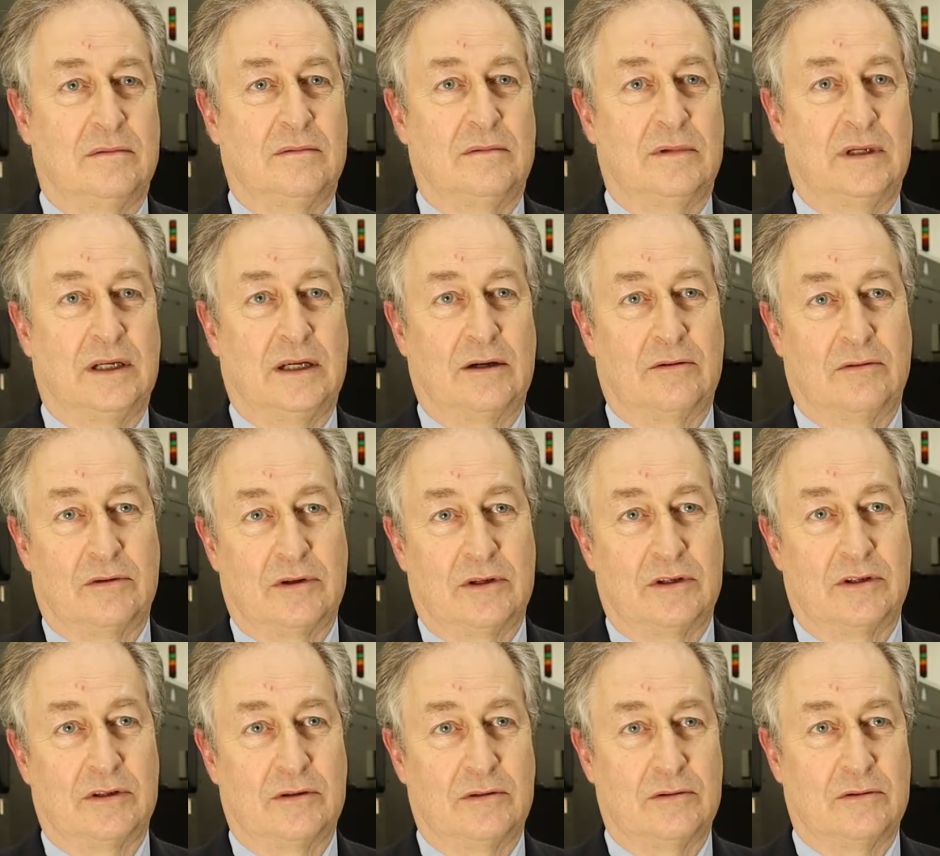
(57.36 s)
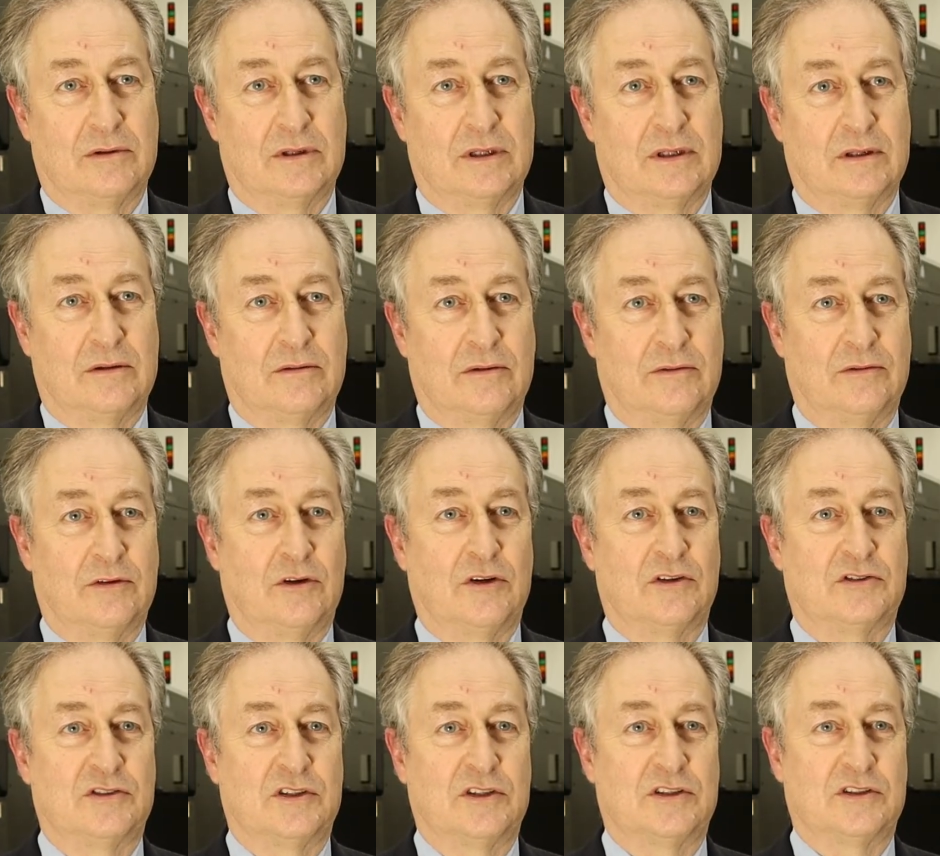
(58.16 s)
now we're into
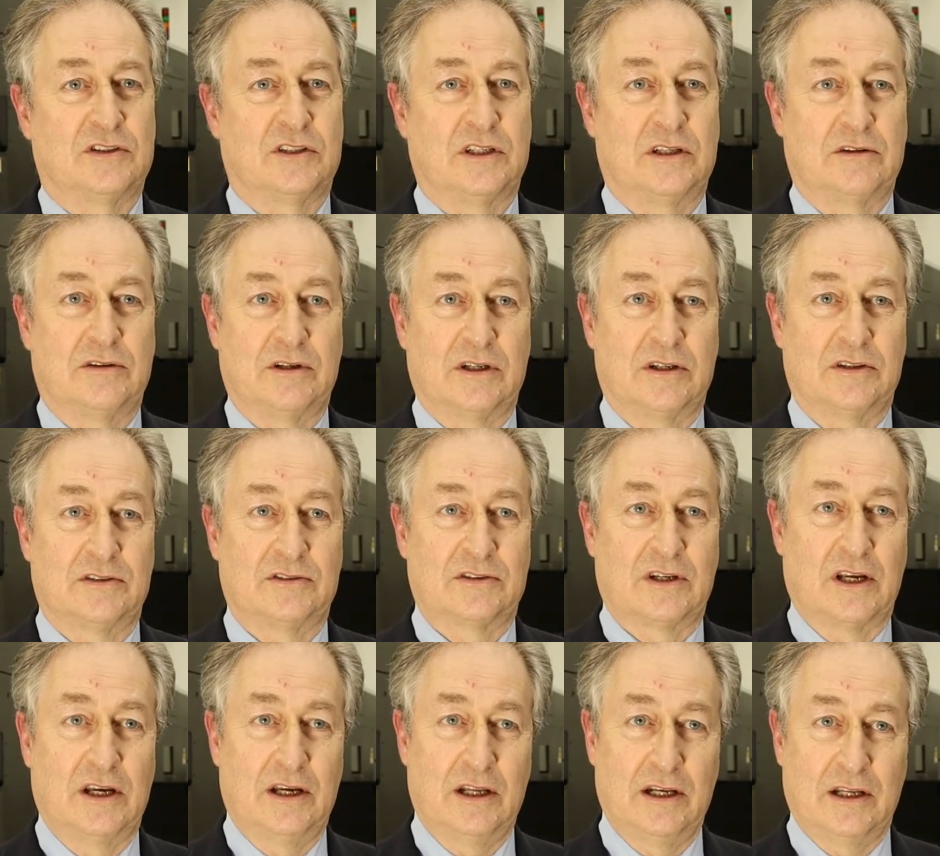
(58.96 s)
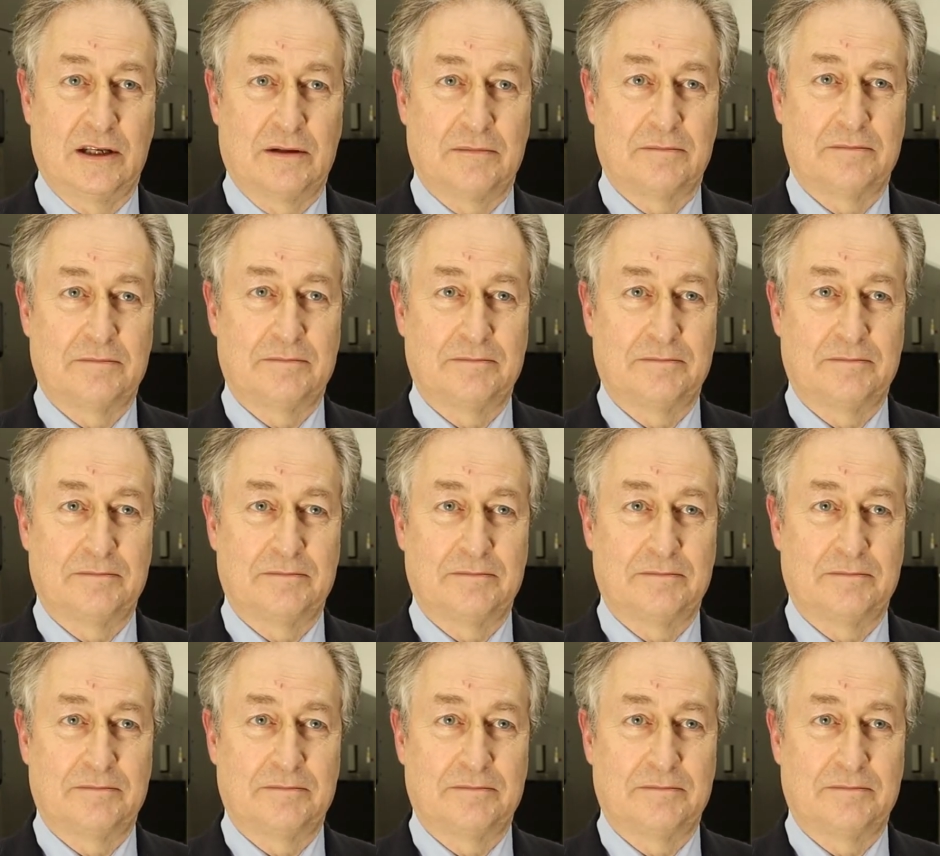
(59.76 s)
reverse engineering and scanning.